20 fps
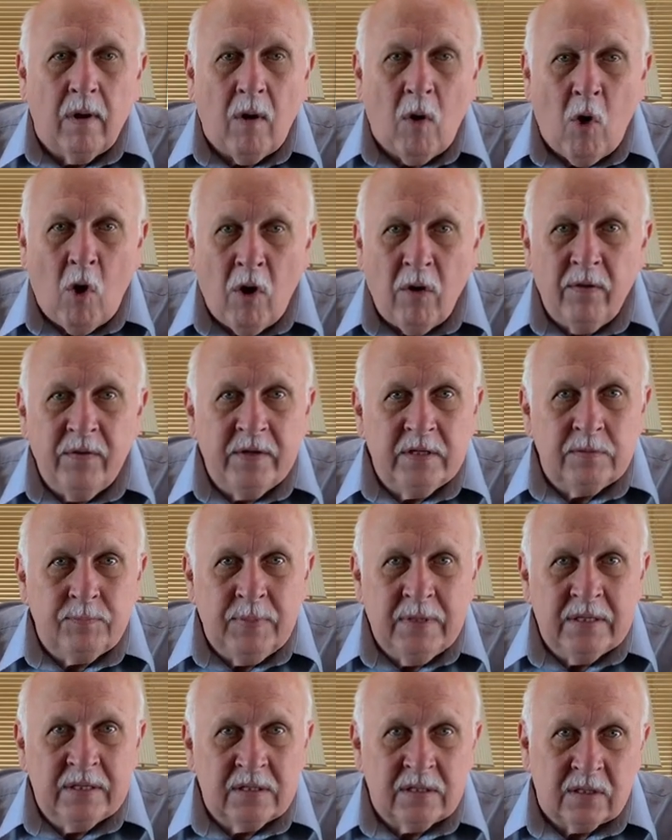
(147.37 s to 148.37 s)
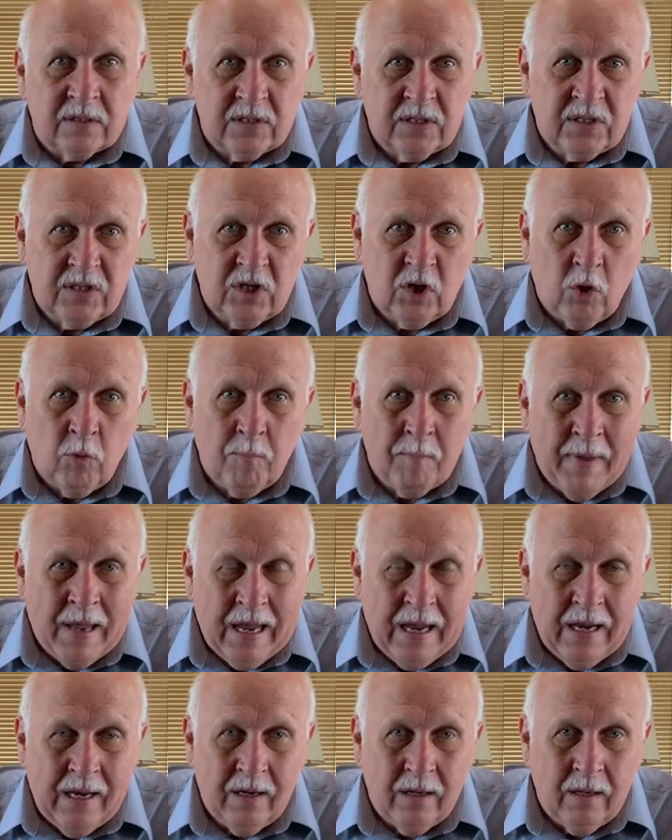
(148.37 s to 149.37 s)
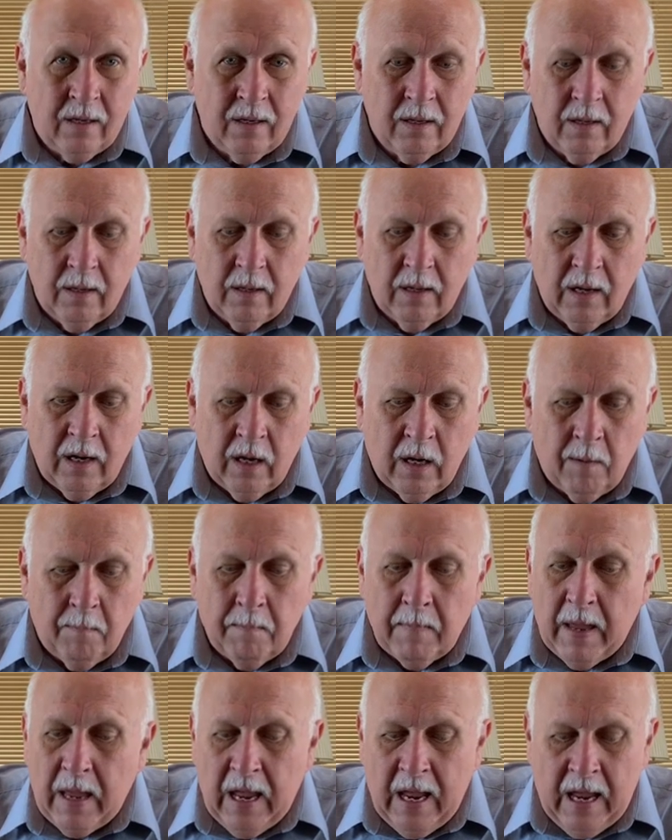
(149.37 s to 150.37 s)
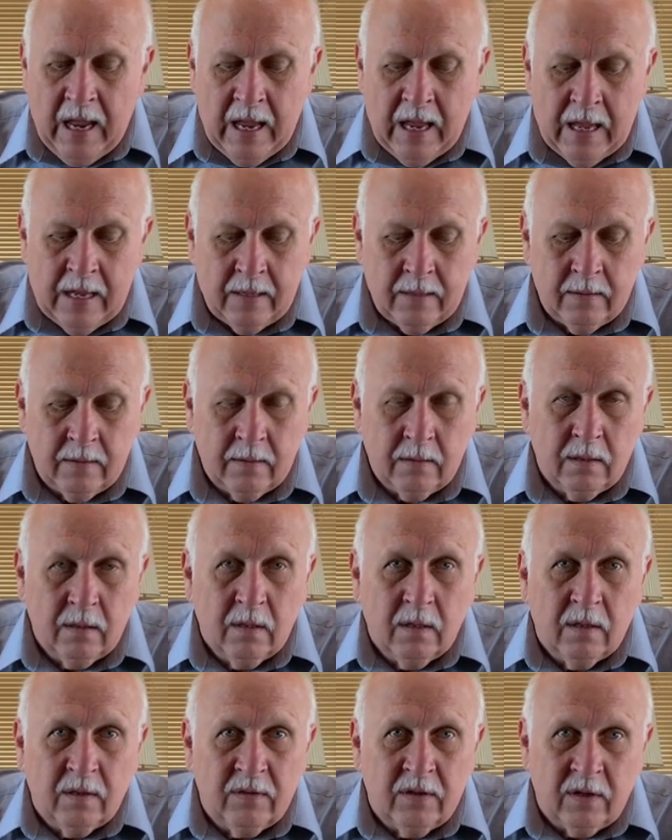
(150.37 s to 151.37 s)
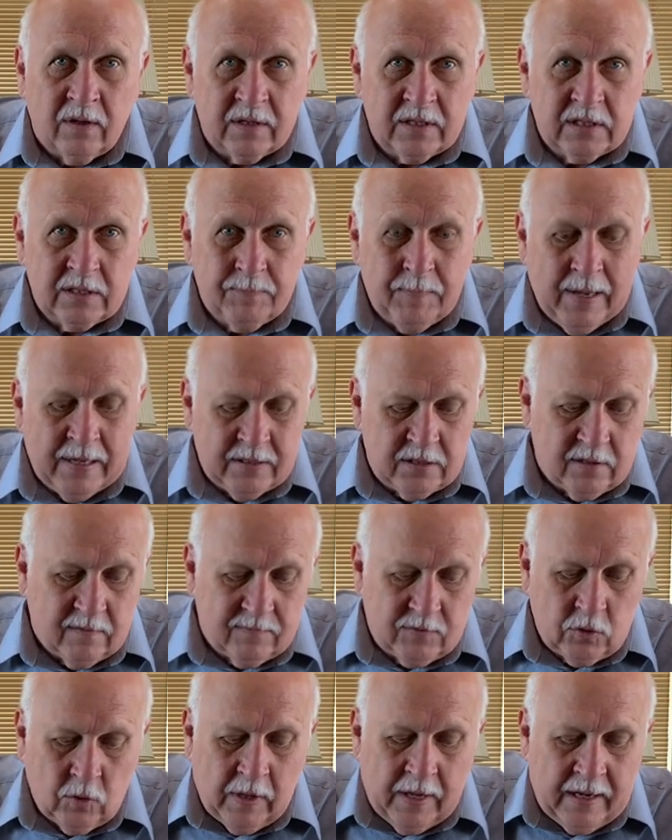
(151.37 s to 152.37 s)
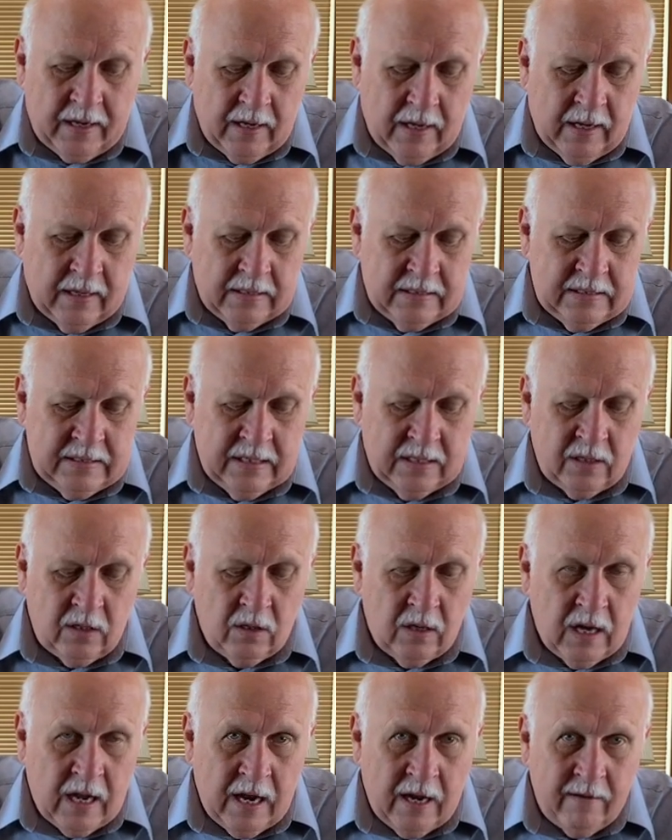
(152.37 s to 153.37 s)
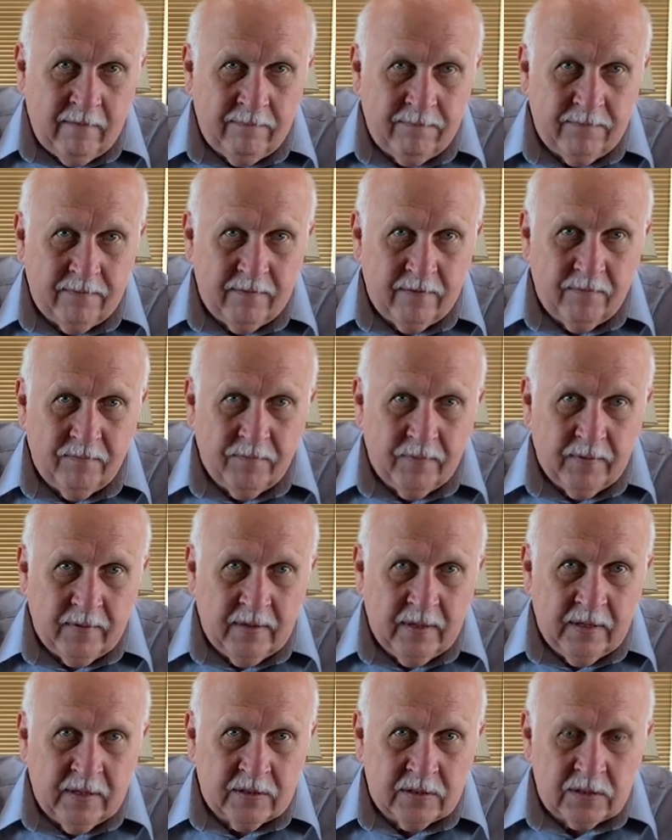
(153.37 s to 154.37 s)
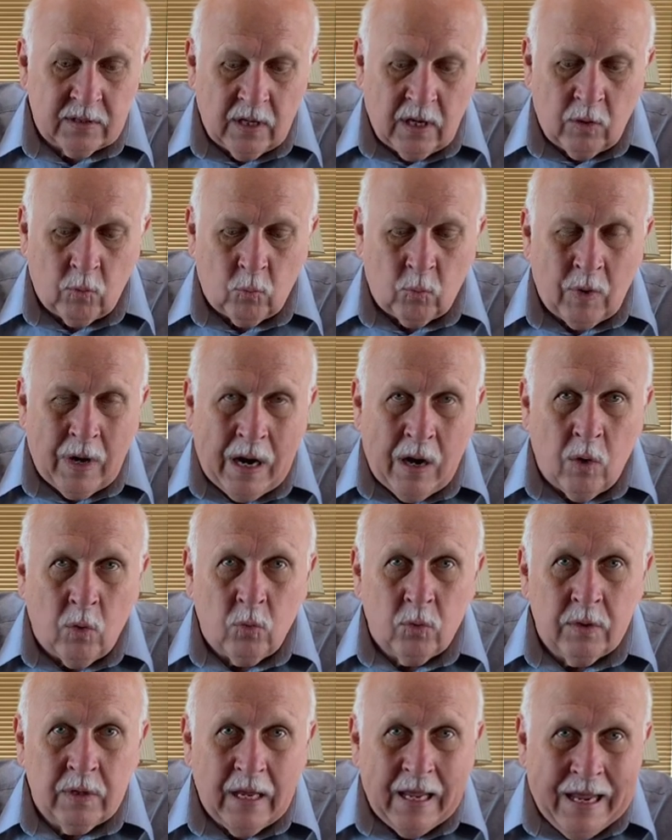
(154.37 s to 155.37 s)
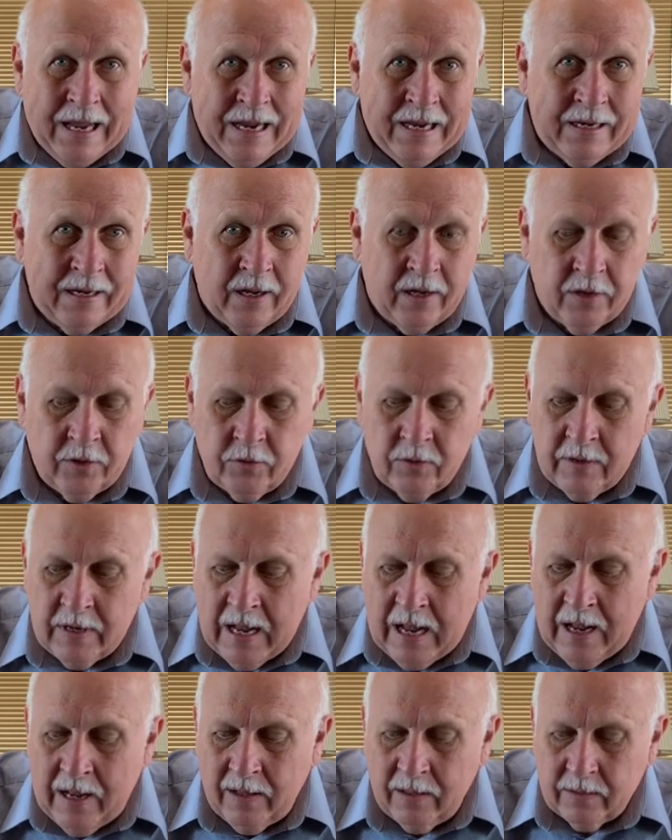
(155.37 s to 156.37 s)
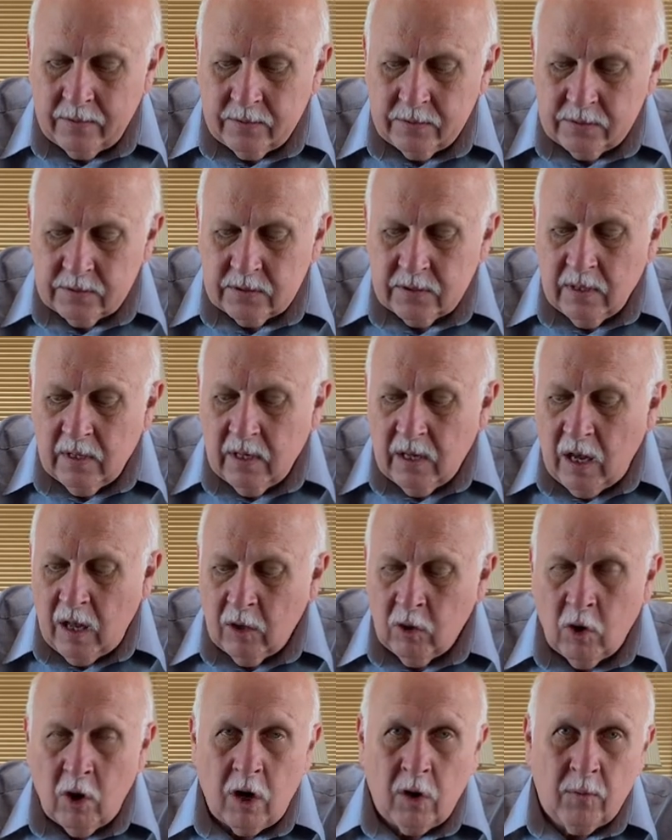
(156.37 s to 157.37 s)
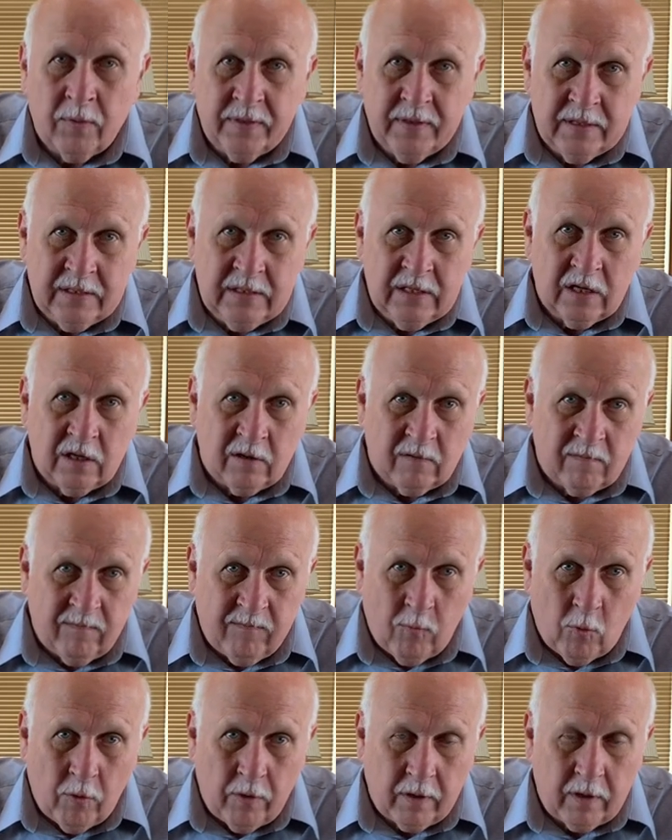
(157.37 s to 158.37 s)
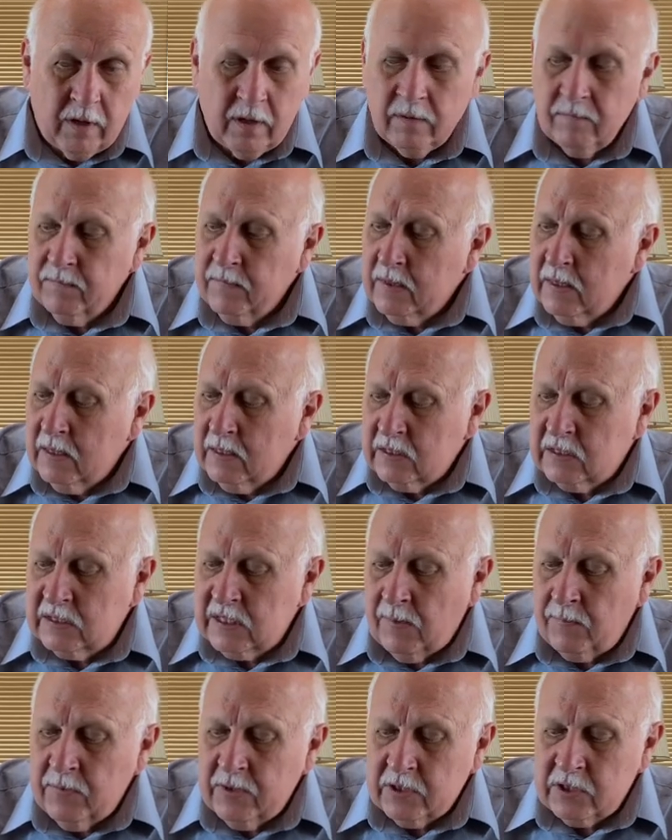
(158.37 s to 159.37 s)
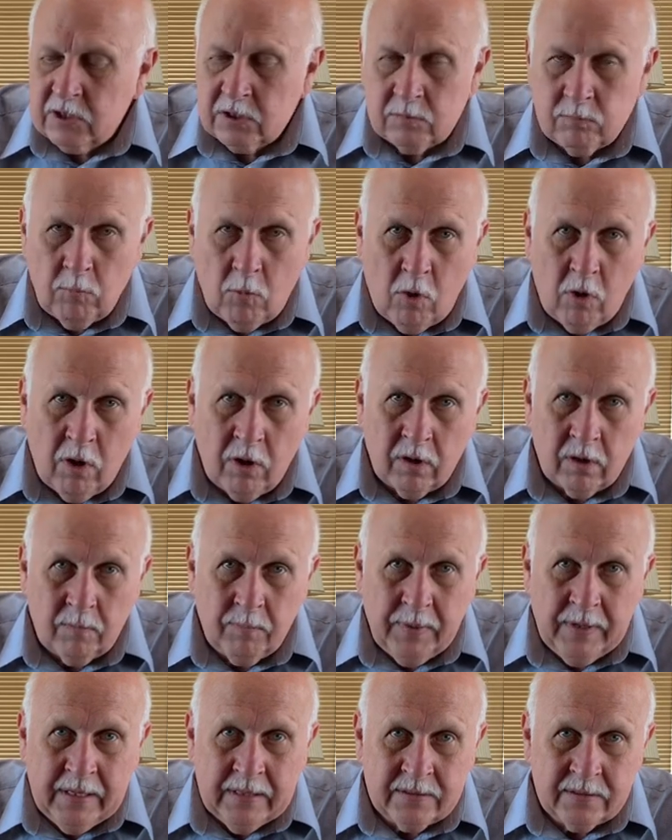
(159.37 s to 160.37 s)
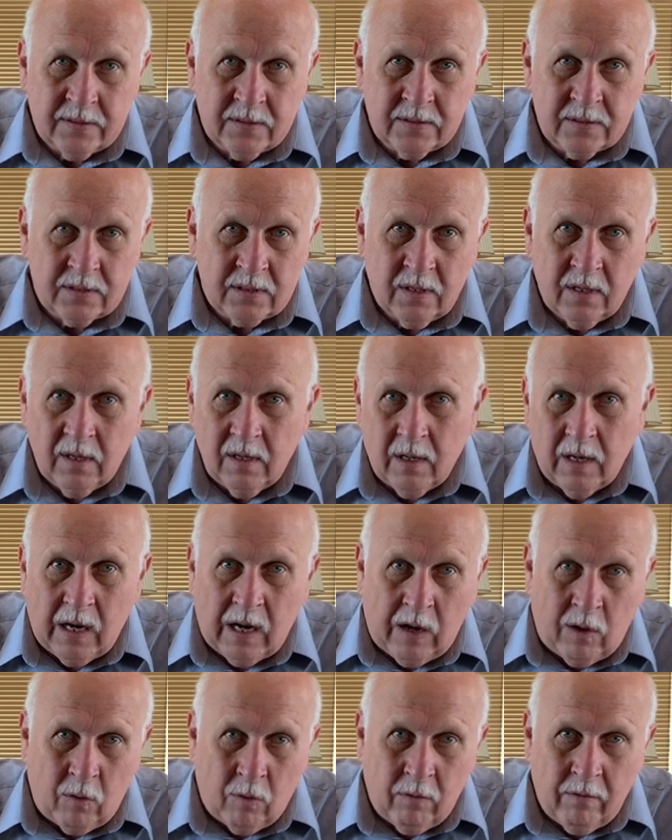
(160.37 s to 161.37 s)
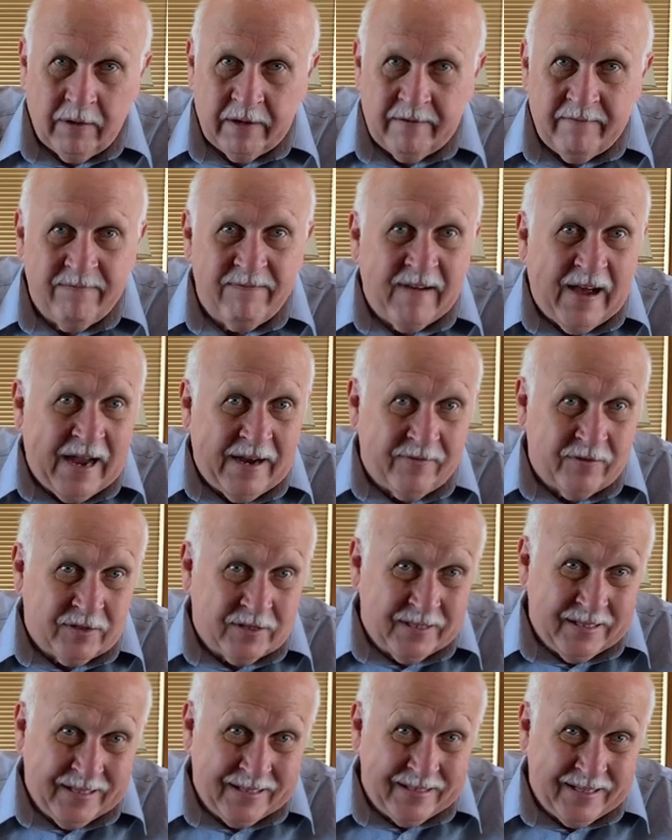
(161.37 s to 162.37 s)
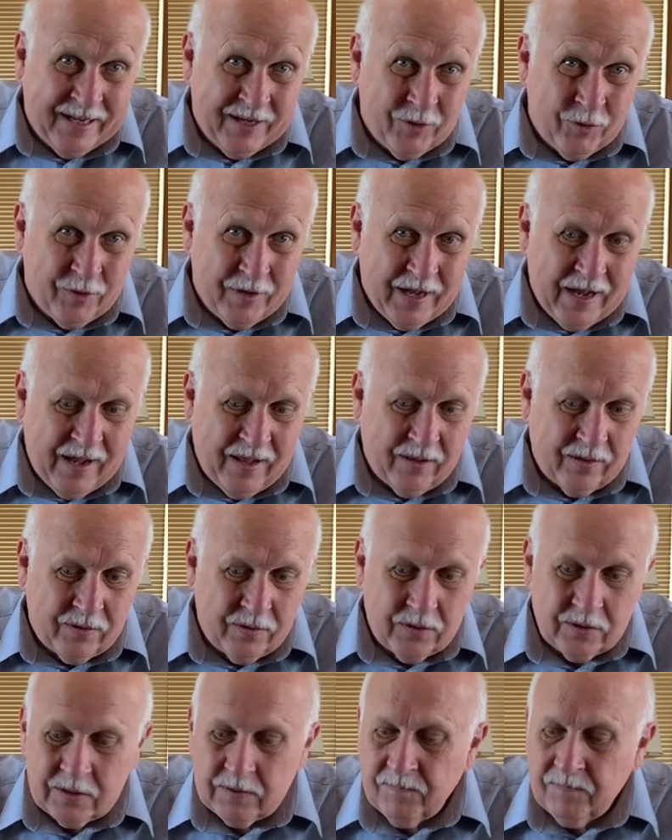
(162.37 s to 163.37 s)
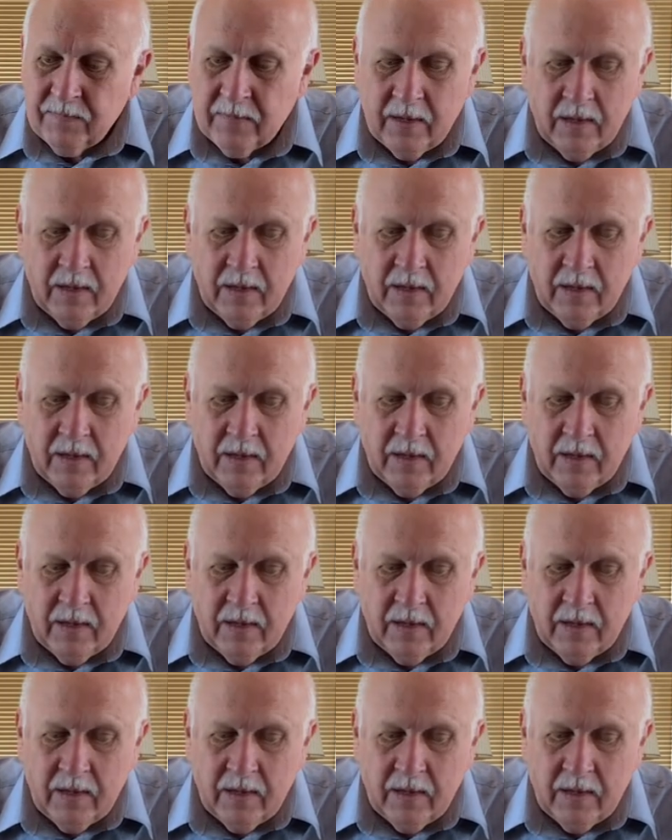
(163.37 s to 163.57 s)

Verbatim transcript: All these pieces are still made and they're expensive. So like a dinner knife is around eight hundred dollars along with a dinner fork. Some of the smaller pieces are only five or six hundred dollars.